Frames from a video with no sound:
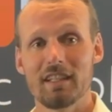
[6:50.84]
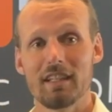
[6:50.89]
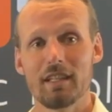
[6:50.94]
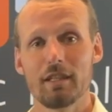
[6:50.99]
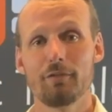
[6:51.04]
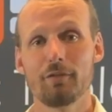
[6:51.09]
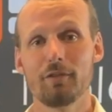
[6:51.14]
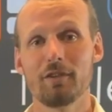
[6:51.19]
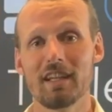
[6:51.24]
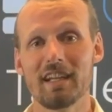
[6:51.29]

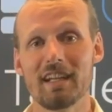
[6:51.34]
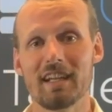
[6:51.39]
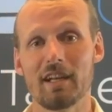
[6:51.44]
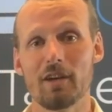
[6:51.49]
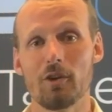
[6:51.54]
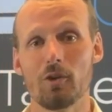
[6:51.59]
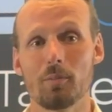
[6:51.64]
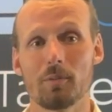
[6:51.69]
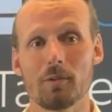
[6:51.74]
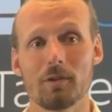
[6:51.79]
If you need
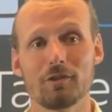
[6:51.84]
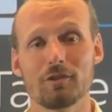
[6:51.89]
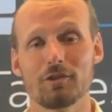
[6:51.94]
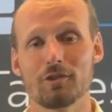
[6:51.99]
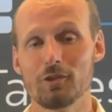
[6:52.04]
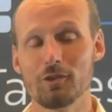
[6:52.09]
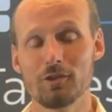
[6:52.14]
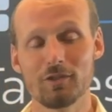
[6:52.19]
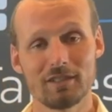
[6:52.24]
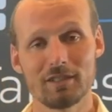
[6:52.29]
help
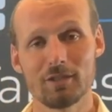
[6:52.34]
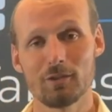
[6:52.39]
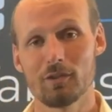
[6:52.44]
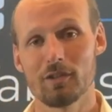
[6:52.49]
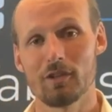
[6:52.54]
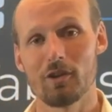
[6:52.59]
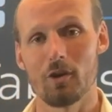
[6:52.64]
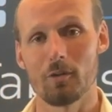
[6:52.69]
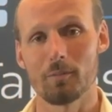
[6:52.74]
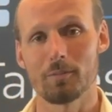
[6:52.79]
choosing all
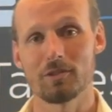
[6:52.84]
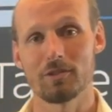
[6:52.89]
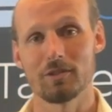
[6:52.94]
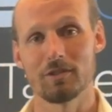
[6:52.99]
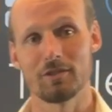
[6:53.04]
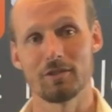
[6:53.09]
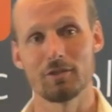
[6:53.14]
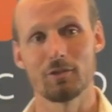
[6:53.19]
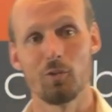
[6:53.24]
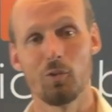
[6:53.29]
the
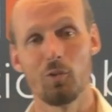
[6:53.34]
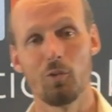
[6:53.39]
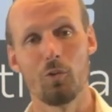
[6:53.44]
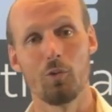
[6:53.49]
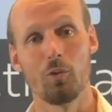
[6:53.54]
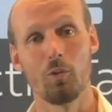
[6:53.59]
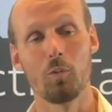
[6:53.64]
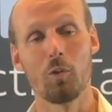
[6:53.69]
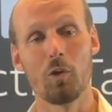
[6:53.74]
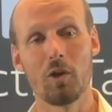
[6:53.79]
options
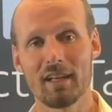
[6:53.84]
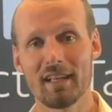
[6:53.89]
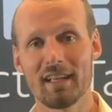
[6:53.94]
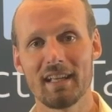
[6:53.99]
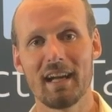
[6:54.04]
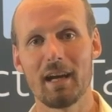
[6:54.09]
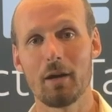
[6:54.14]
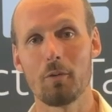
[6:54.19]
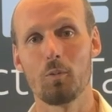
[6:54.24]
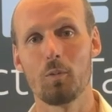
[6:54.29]
or
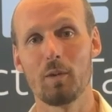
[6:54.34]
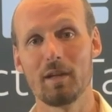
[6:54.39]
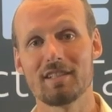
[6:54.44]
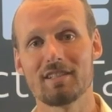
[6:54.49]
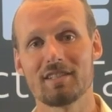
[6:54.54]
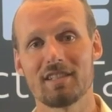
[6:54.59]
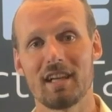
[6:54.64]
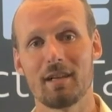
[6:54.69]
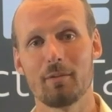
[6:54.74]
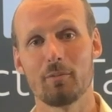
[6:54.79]
working out
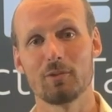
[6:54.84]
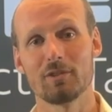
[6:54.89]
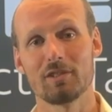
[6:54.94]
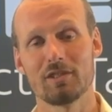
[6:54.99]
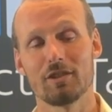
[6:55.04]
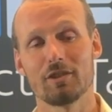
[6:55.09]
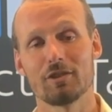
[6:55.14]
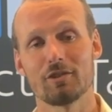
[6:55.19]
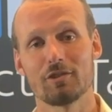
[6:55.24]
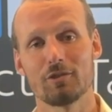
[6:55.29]
which table is
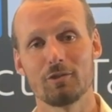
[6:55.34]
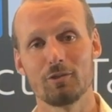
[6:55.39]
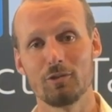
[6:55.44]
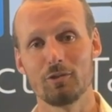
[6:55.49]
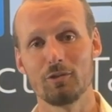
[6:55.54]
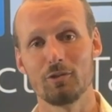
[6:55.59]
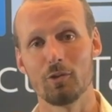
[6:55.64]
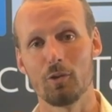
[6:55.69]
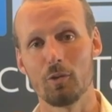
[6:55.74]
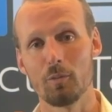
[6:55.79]
going to
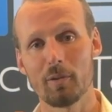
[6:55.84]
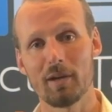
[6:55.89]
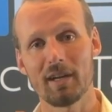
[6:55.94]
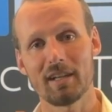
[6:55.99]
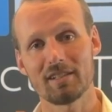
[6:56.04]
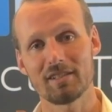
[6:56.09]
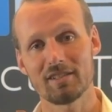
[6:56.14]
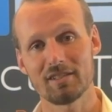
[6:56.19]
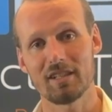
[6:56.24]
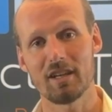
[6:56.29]
suit your
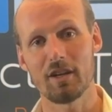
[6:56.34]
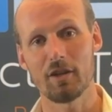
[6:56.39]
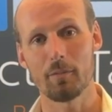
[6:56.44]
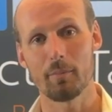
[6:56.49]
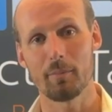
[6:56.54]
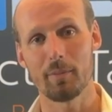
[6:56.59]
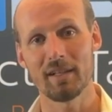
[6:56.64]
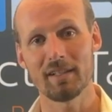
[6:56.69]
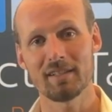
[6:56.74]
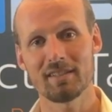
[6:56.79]
practice style the
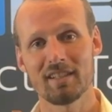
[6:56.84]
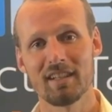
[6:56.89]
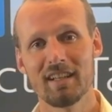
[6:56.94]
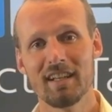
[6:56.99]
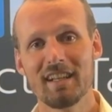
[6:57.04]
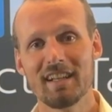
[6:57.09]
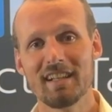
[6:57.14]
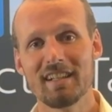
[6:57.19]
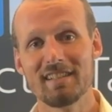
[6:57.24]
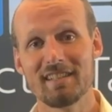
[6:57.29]
best,
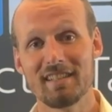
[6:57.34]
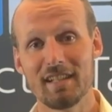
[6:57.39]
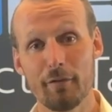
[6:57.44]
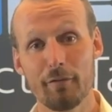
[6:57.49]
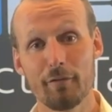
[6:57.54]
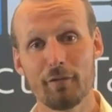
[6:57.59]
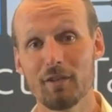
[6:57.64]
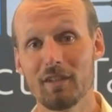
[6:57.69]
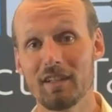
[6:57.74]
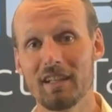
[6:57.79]

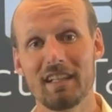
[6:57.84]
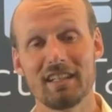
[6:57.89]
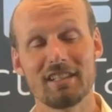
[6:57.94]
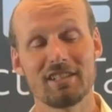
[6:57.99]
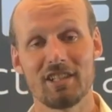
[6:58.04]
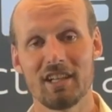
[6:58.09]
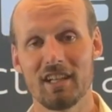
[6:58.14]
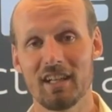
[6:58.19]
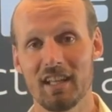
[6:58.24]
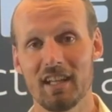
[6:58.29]
definitely
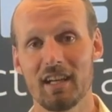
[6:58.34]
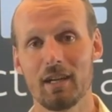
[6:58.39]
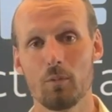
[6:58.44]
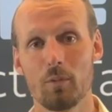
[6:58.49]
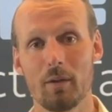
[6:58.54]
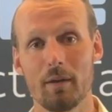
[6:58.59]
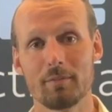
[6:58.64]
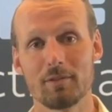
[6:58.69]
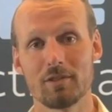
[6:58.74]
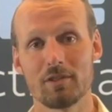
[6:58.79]
check out our
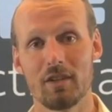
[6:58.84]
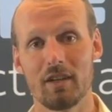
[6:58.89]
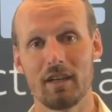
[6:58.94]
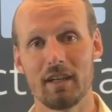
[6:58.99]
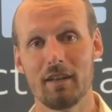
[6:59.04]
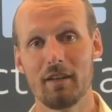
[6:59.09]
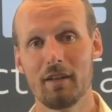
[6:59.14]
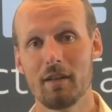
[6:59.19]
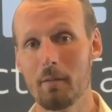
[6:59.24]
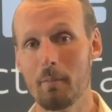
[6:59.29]

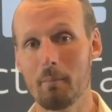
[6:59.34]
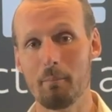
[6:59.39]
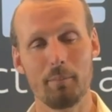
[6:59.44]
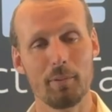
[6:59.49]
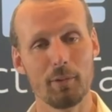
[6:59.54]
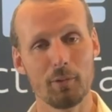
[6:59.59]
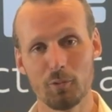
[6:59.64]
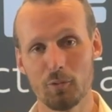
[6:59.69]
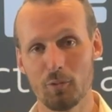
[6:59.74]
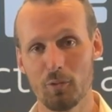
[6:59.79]
website, build